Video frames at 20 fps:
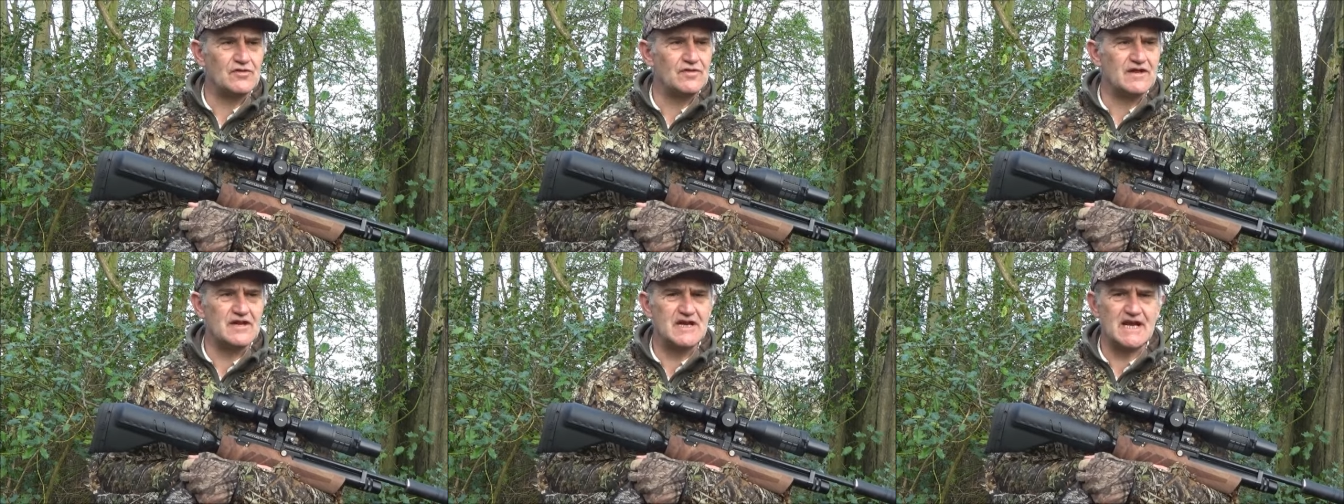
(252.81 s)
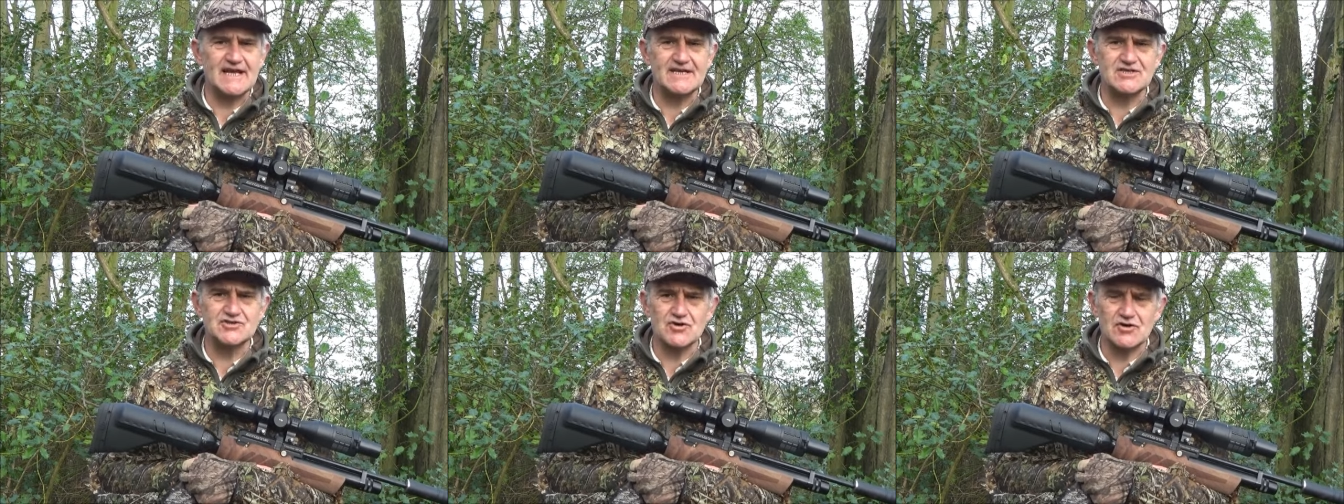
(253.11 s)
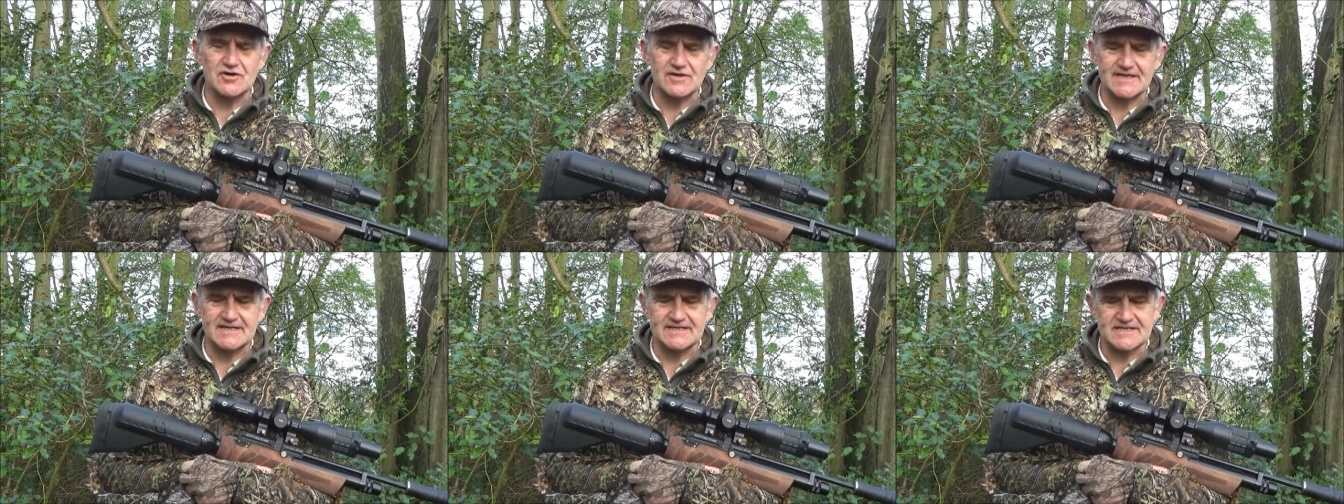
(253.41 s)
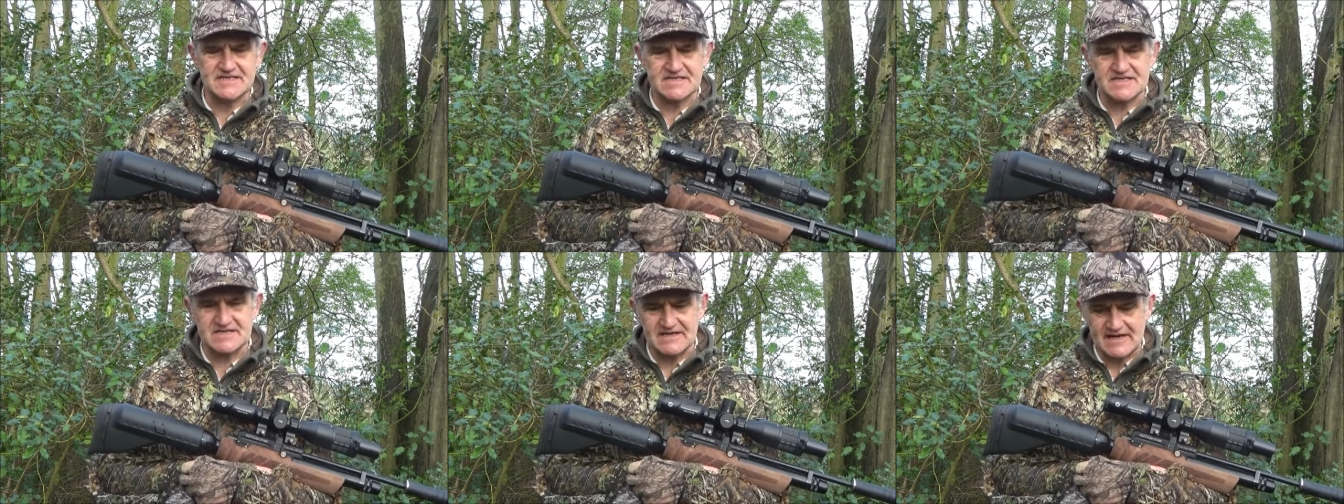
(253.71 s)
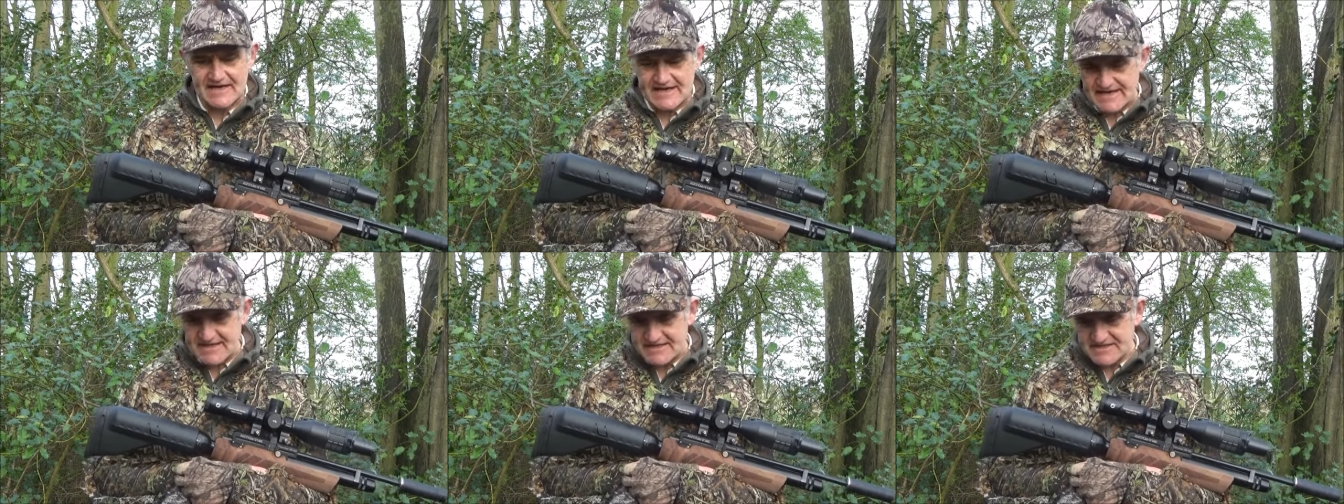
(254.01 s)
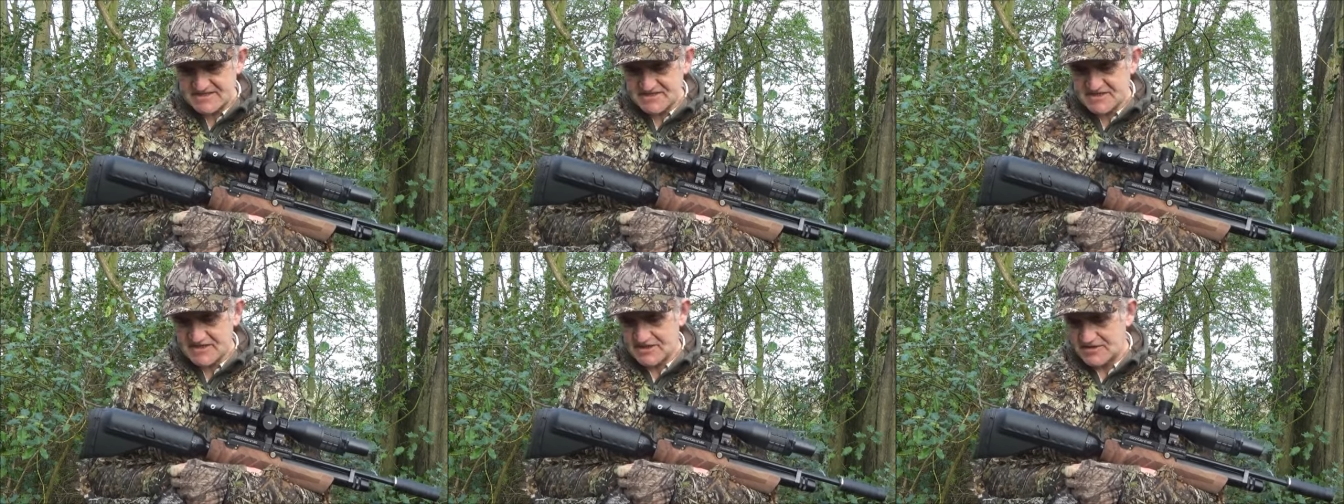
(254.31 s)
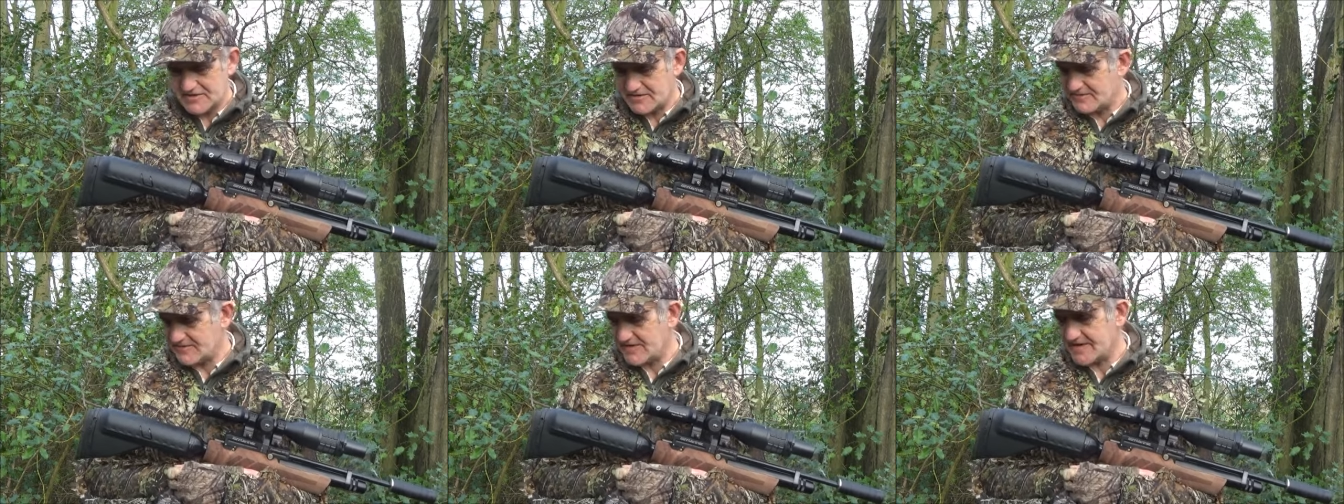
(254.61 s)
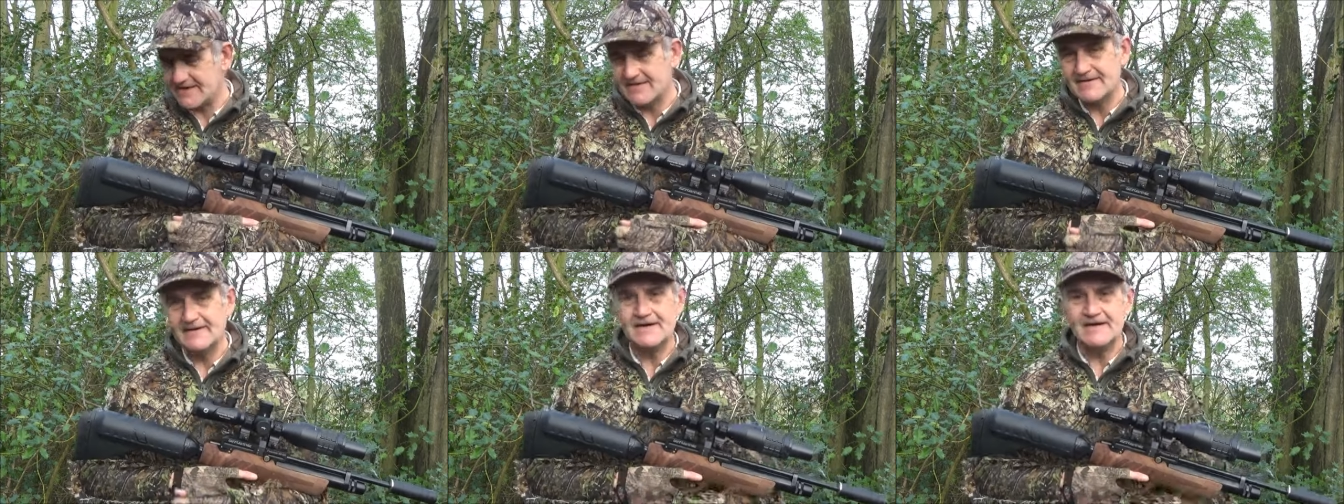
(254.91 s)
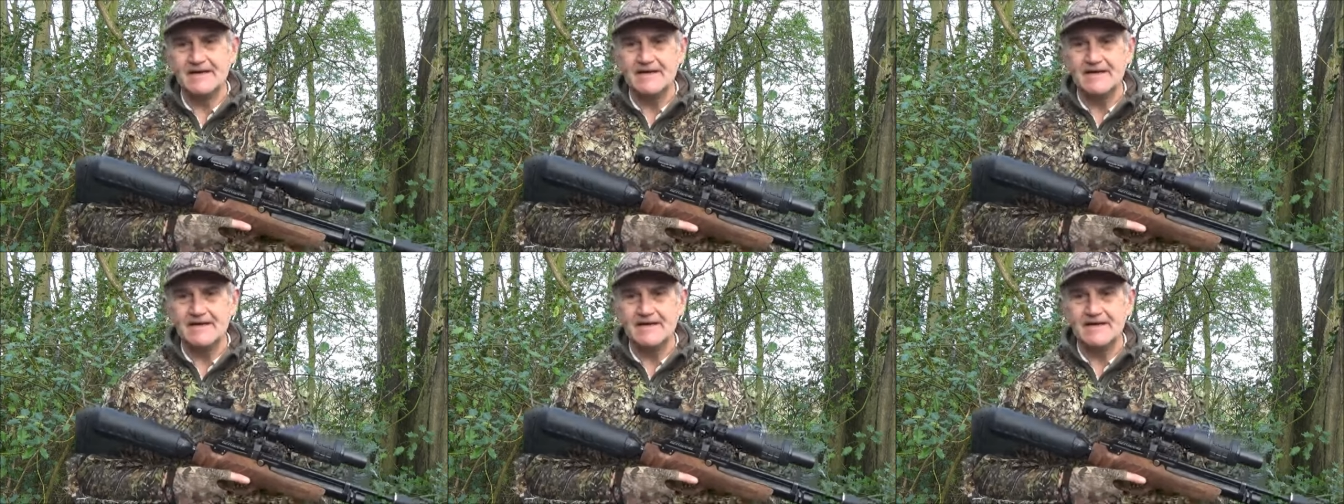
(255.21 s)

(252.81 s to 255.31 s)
on the electronics uh, side of it.